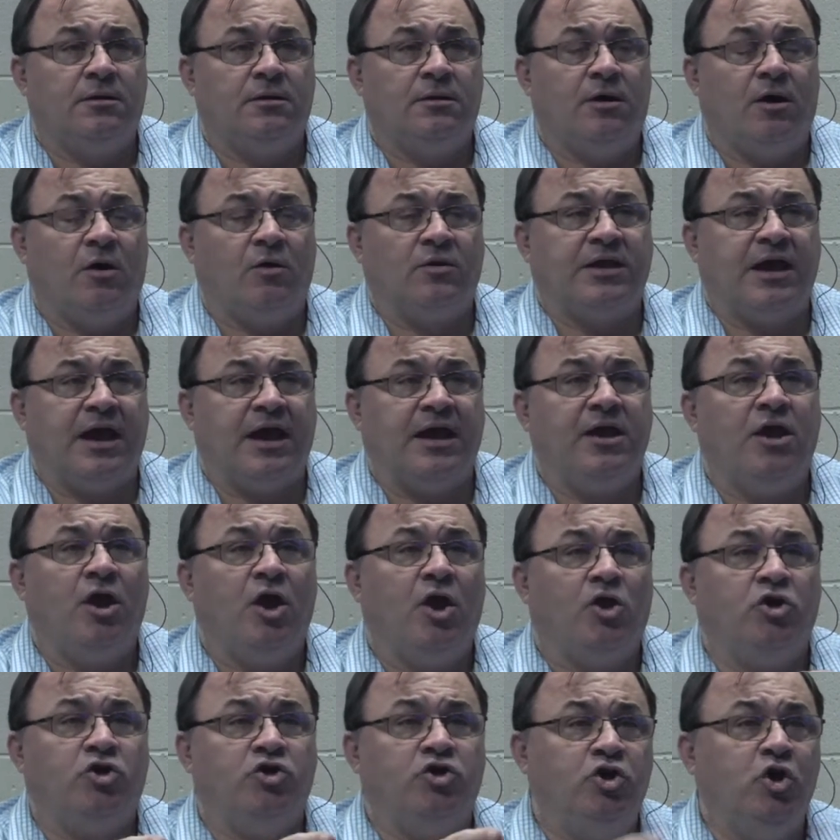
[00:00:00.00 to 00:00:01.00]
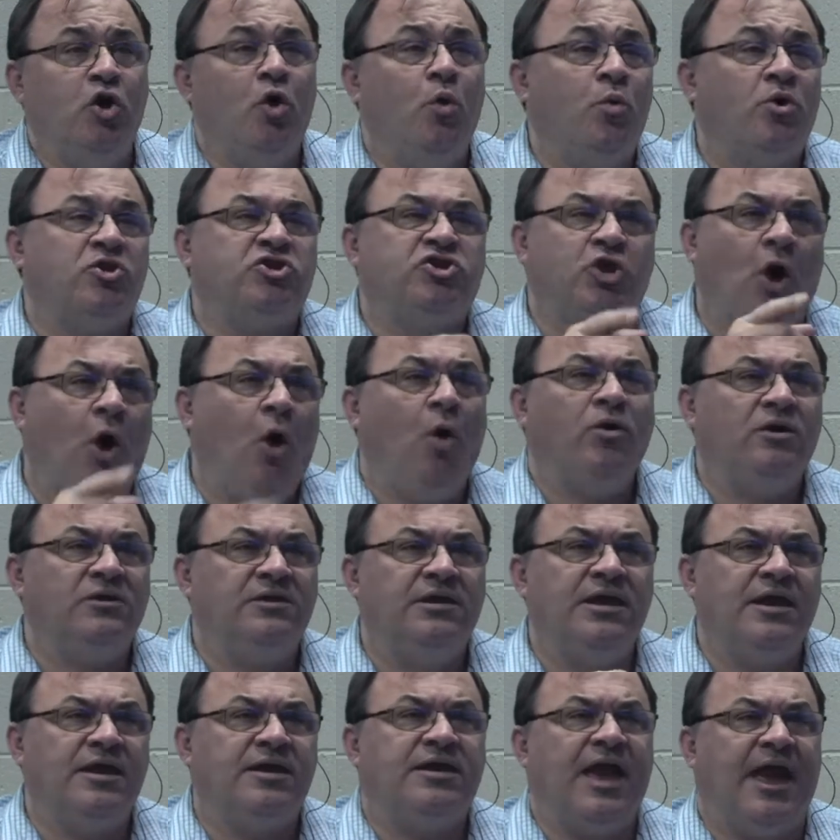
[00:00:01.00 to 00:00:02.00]
Okay? You were
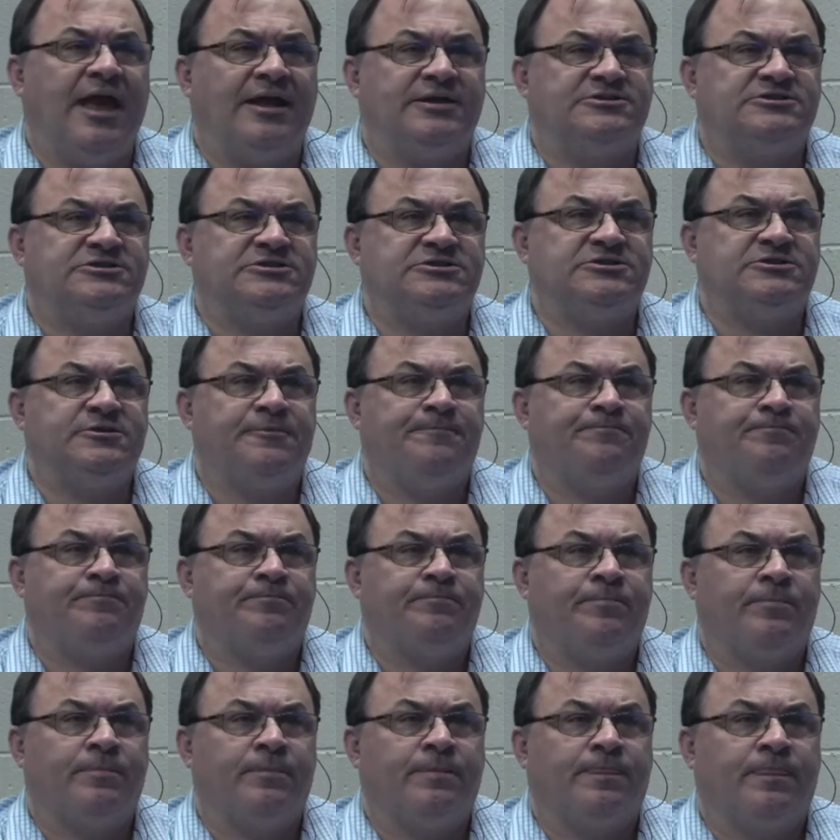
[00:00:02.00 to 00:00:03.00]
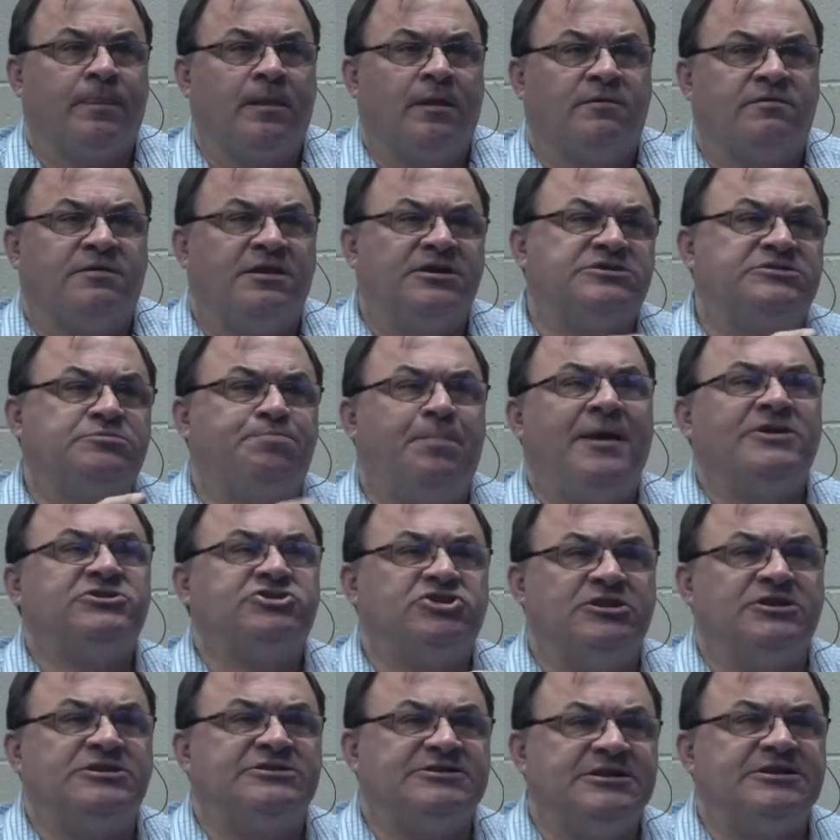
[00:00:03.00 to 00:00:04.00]
totally against the
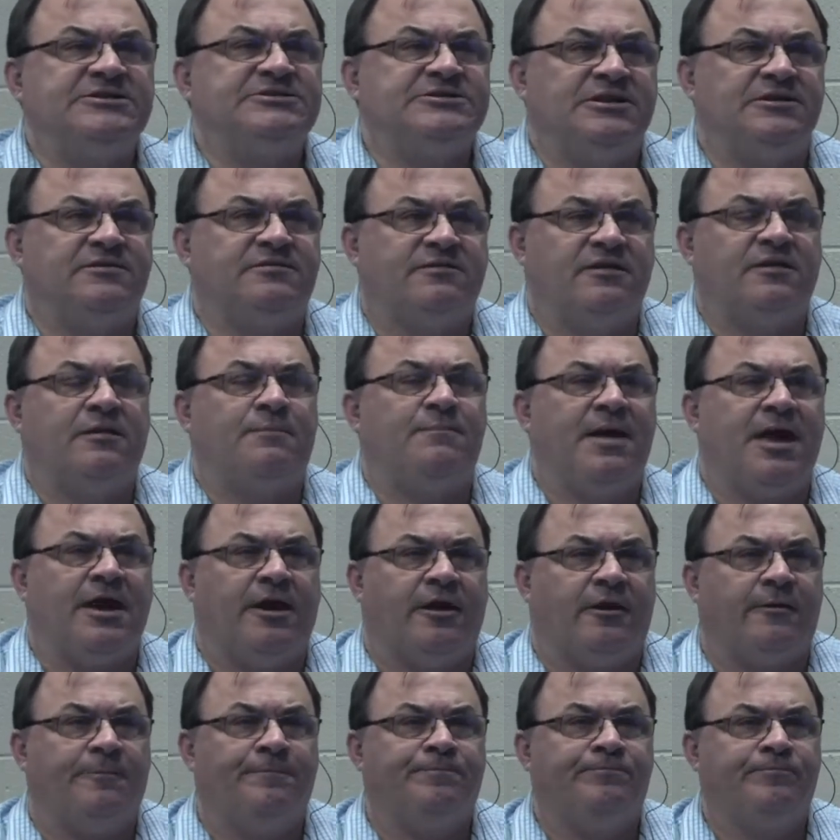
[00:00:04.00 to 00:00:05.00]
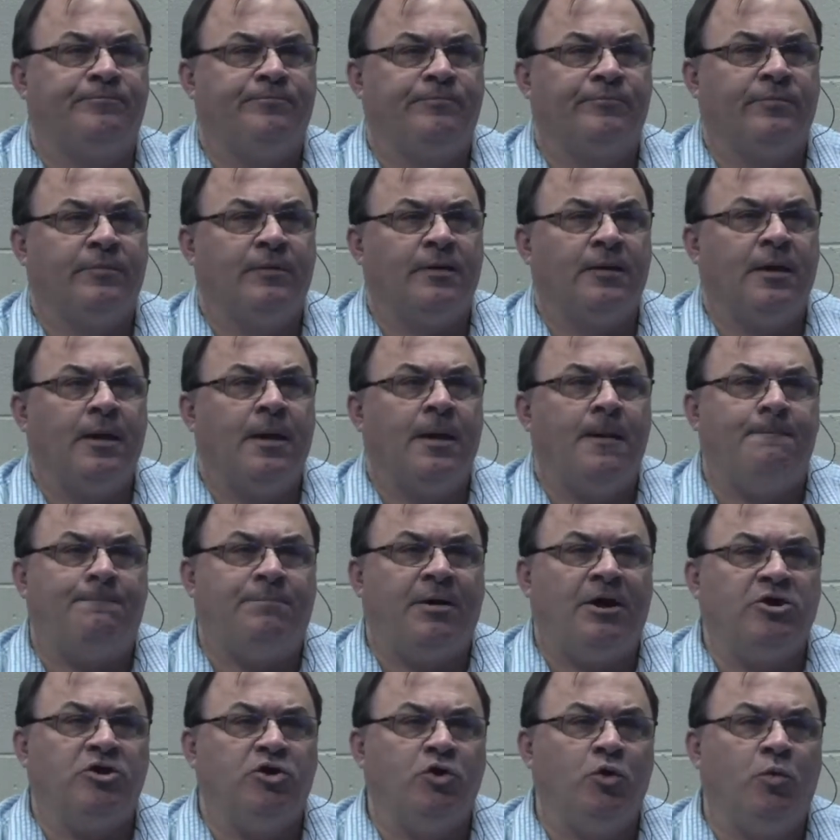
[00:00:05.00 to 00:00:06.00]
special assistant to the mayor,
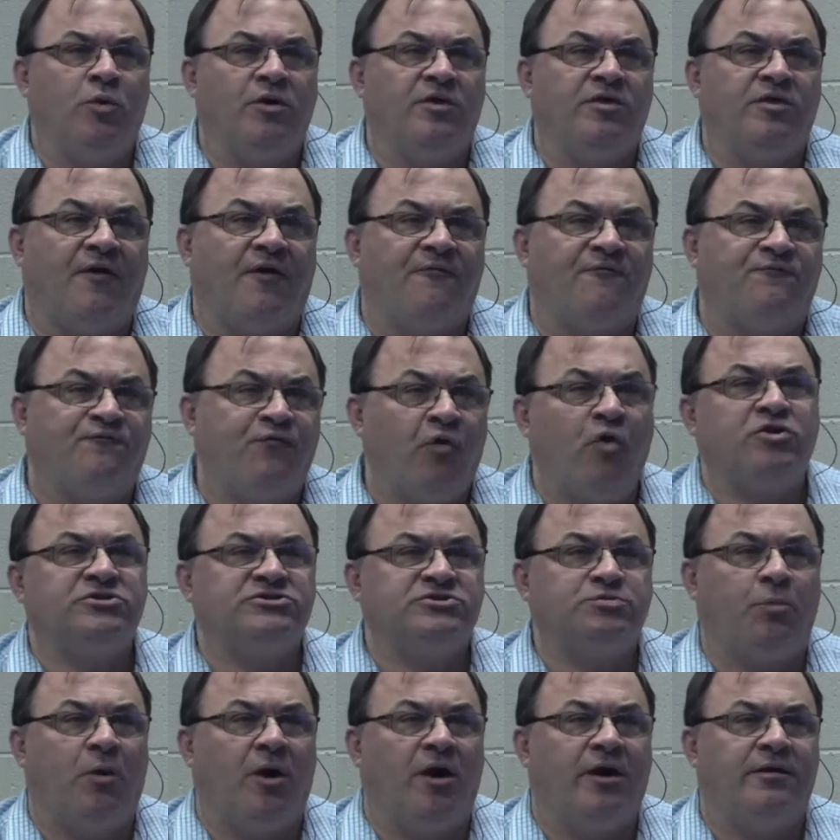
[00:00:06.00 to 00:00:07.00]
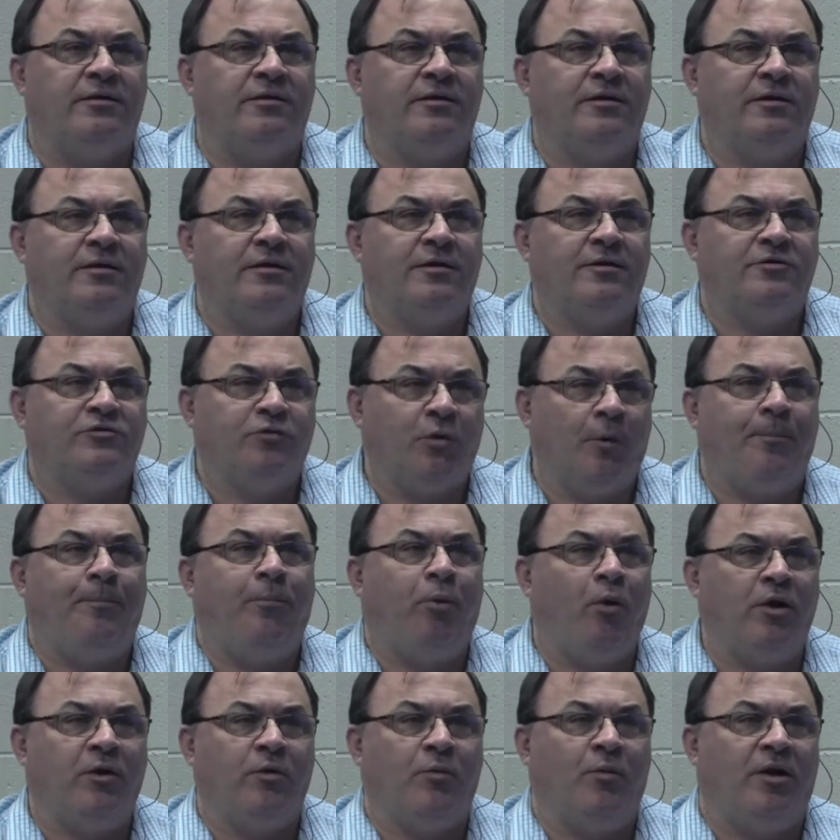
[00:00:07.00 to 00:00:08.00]
but you were first one to
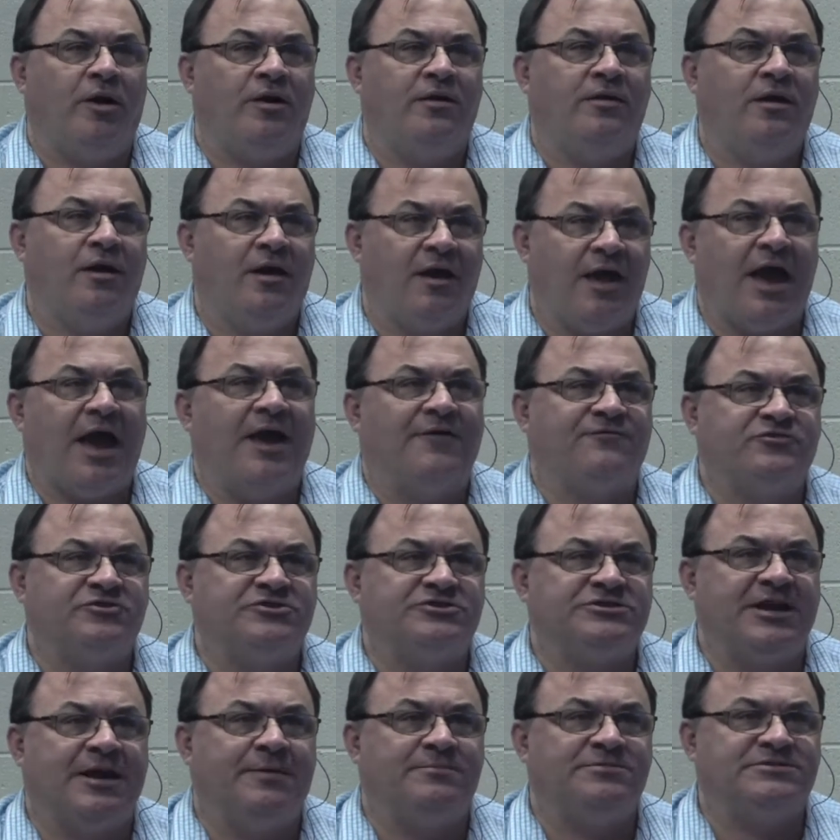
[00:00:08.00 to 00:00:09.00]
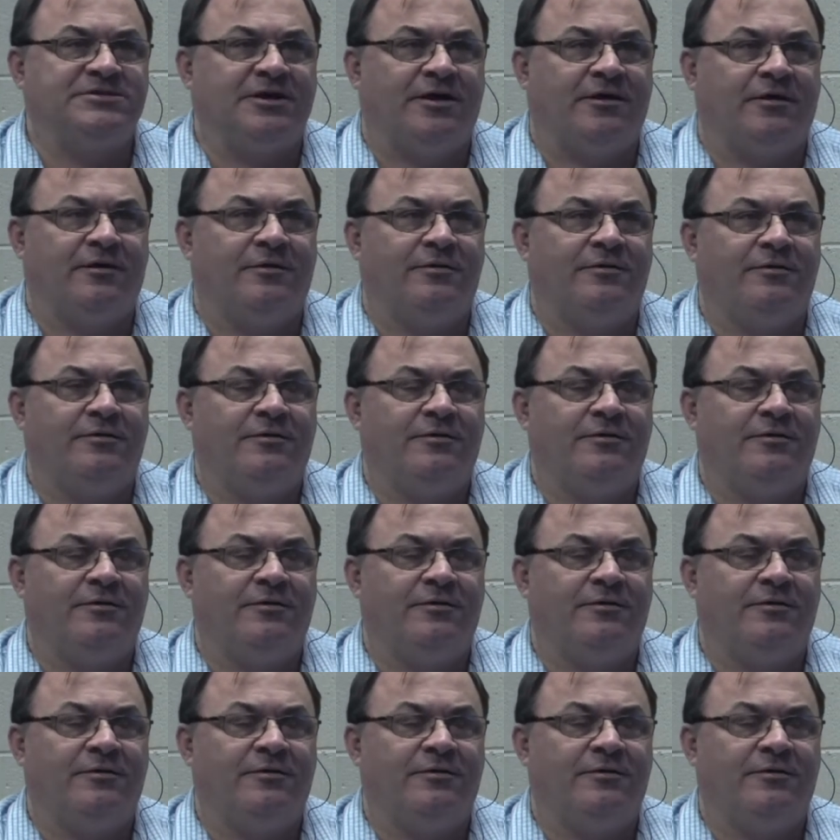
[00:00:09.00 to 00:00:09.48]
appoint one after Sam Sutter.